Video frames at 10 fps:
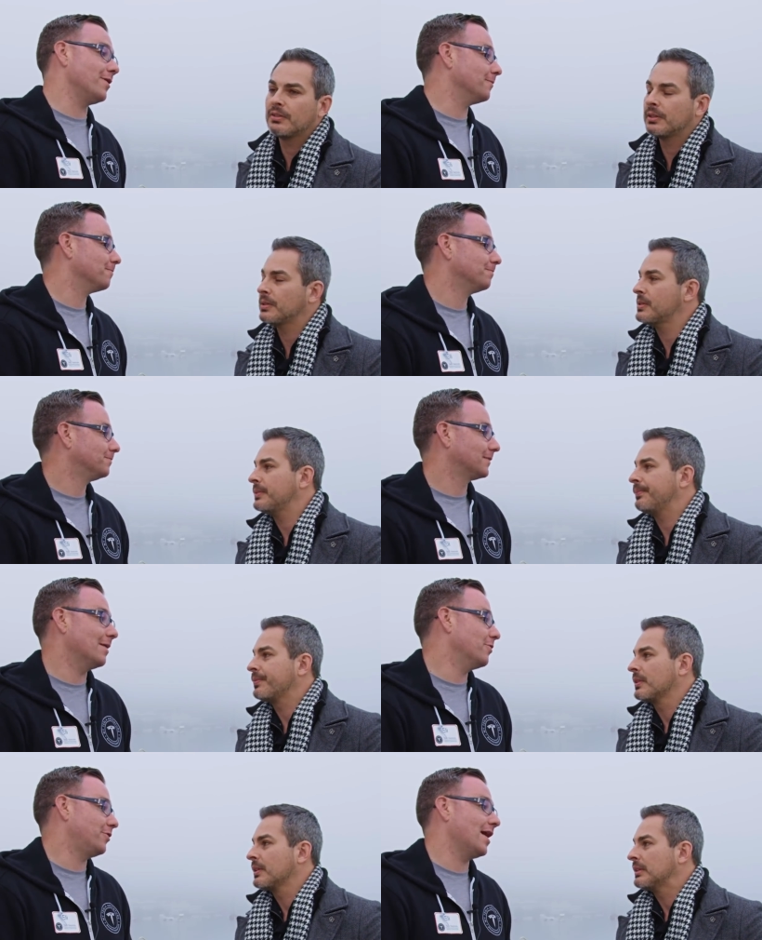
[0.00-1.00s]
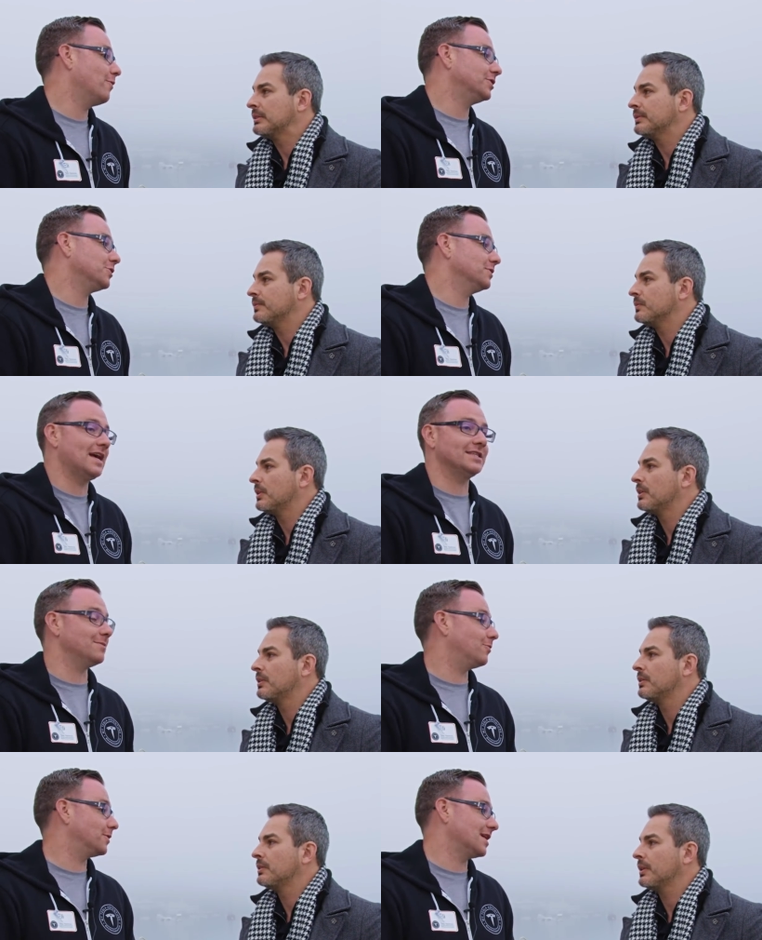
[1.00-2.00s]
Speaker 1: you. I'm with you. I wish it was that
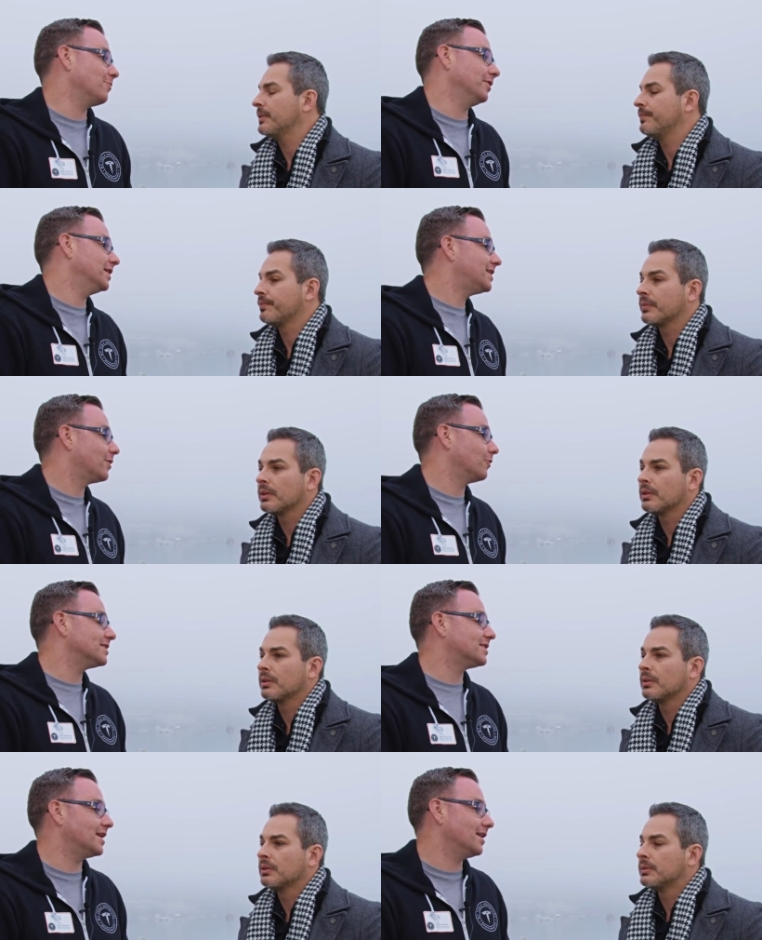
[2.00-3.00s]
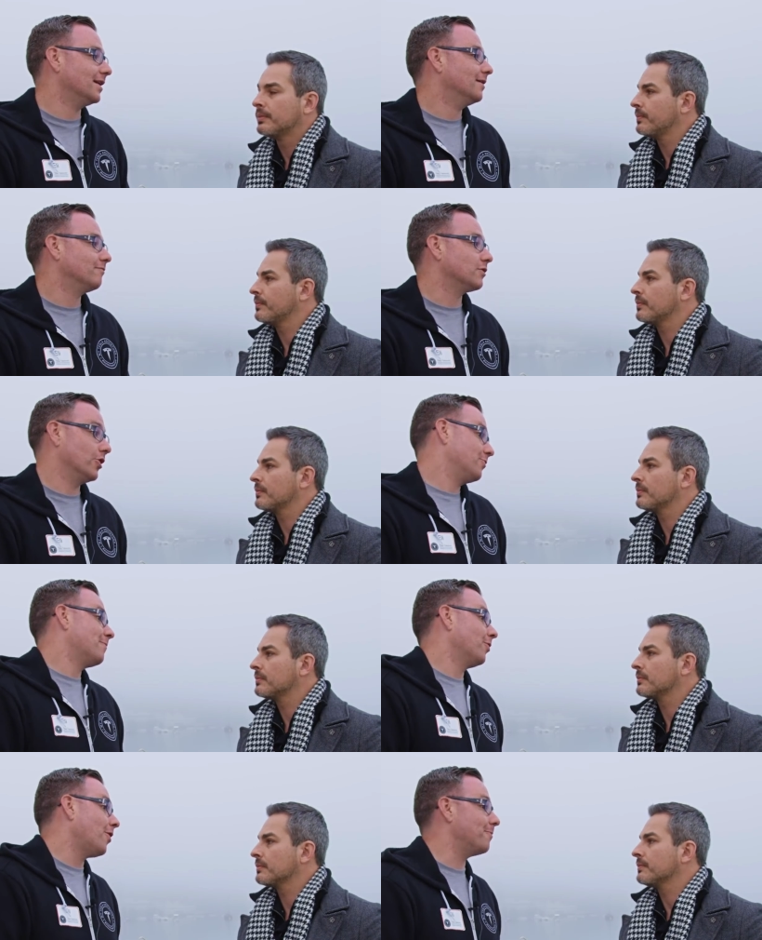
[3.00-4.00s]
simple because I'm willing to take risks that other
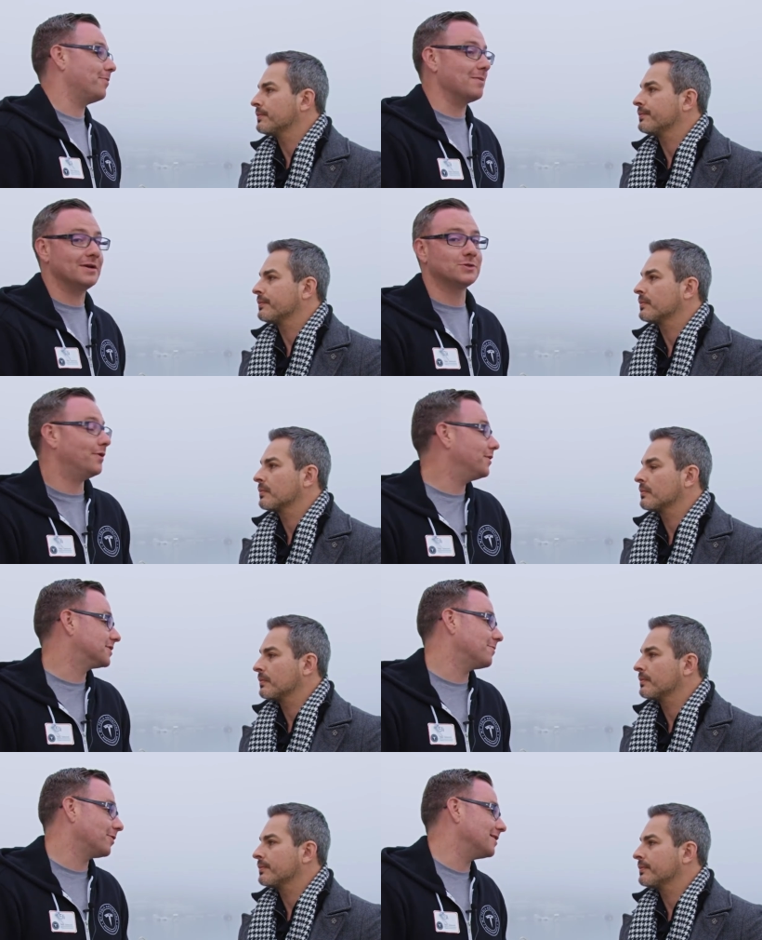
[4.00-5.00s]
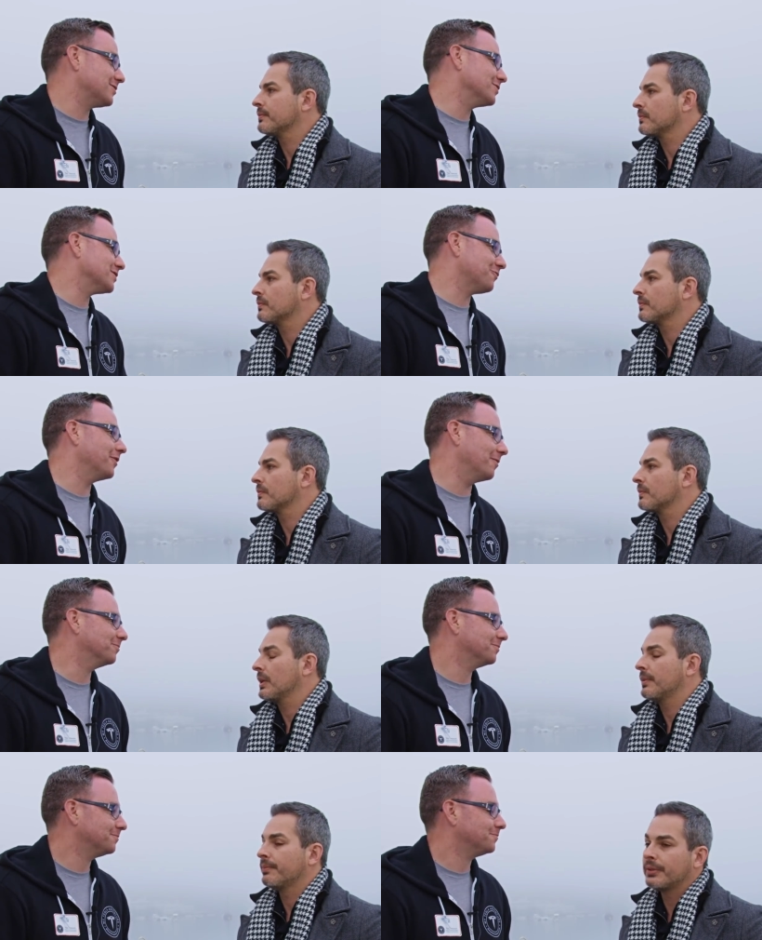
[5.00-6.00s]
people aren't, but I'm also willing to accept the consequences for them.
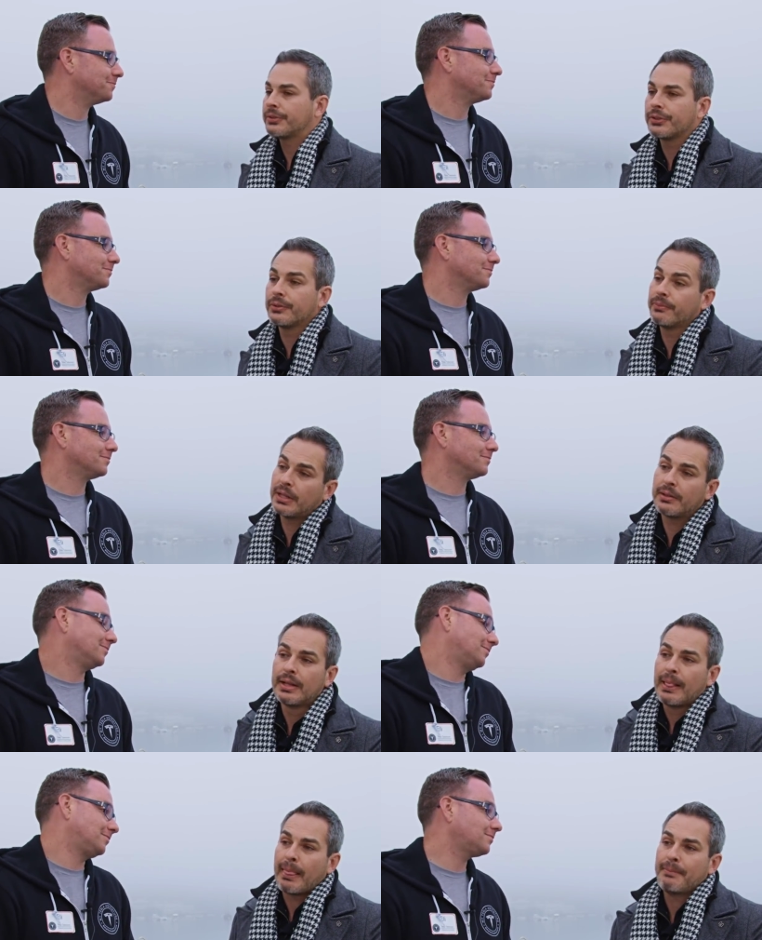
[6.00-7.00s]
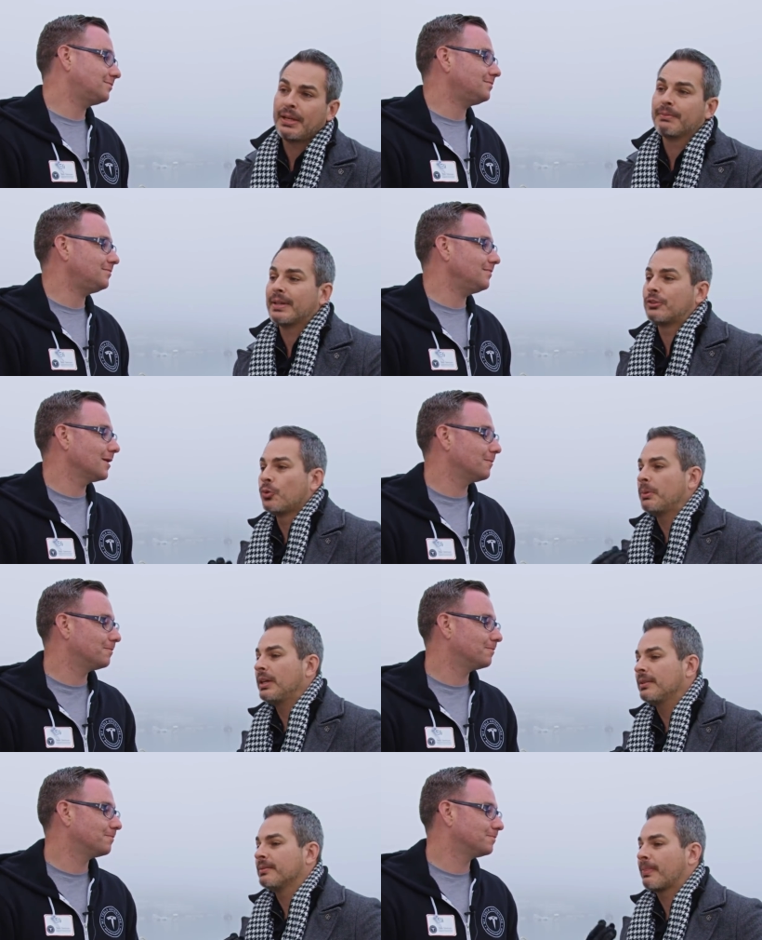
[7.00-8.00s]
Yeah,
Speaker 2: that's true. Well, I mean, to
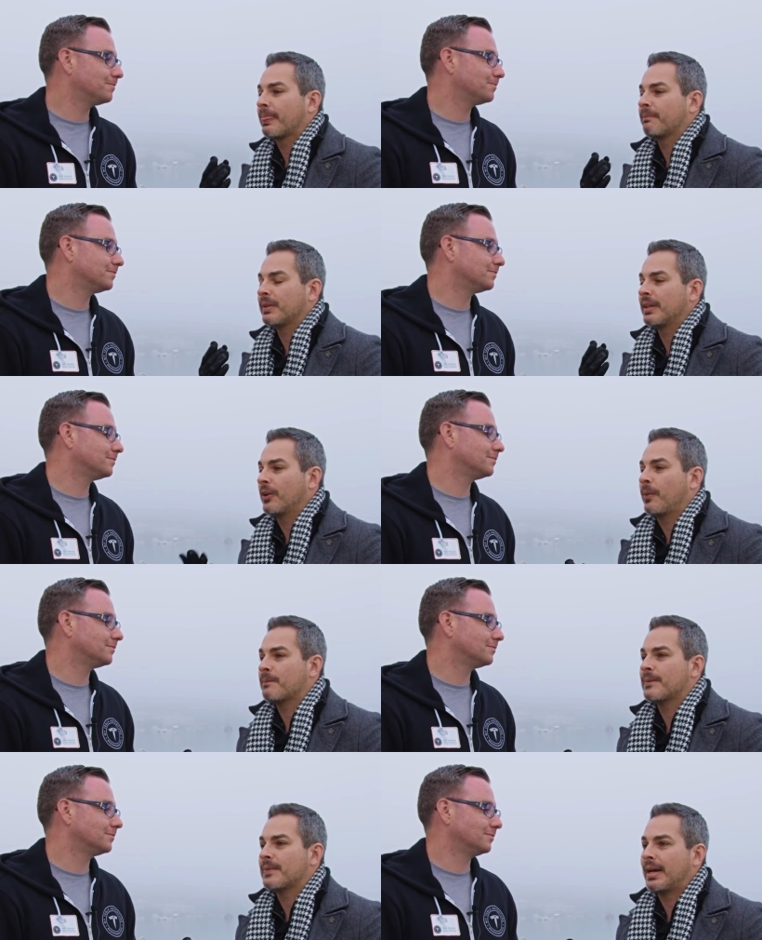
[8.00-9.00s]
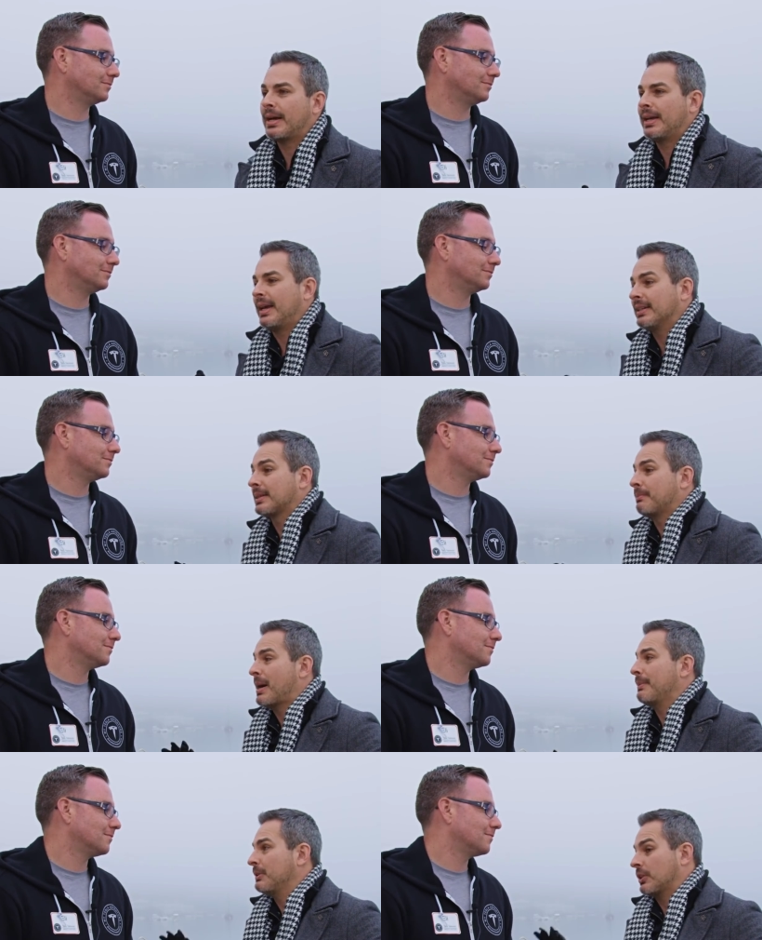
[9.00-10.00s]
me, you know, as I
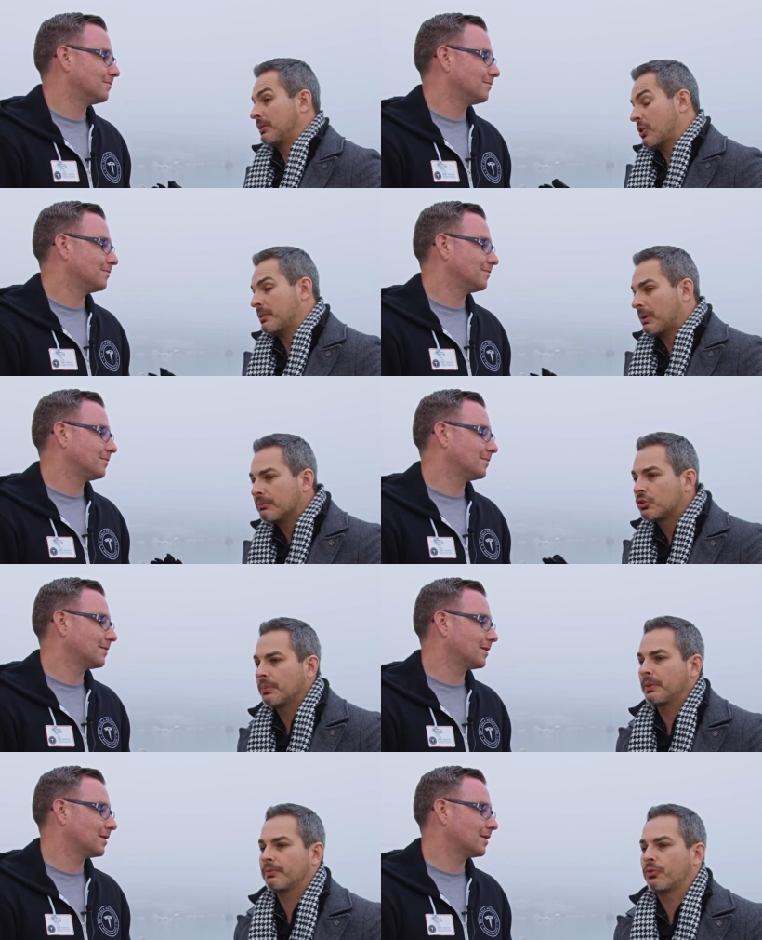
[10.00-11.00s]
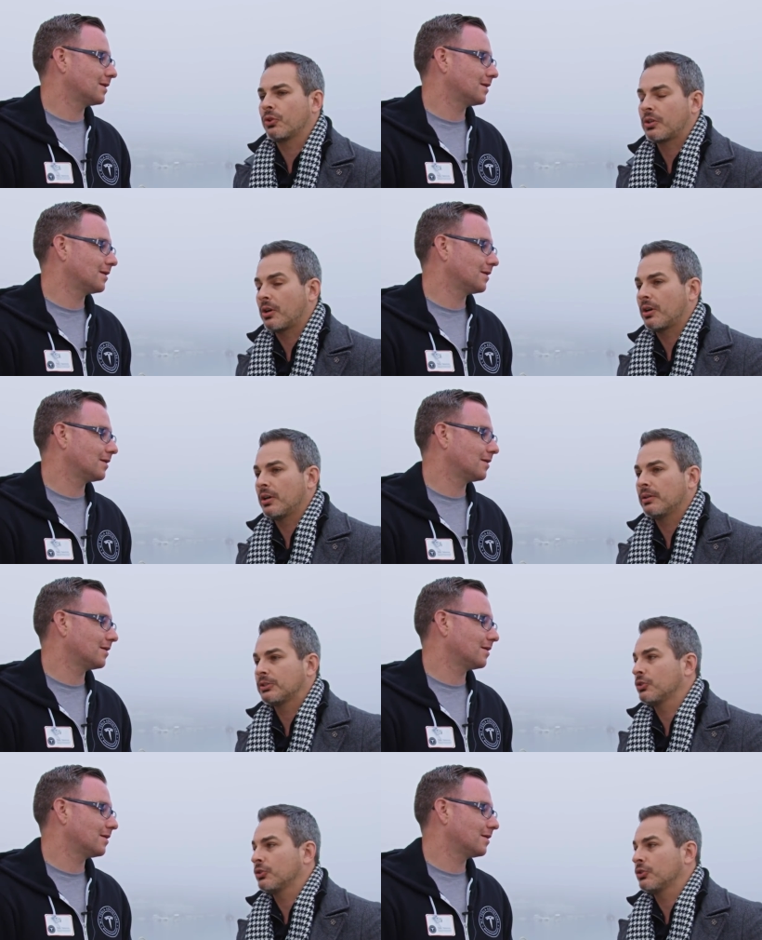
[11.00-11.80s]
might be, you know, I'm, I'm shopping for a car, as you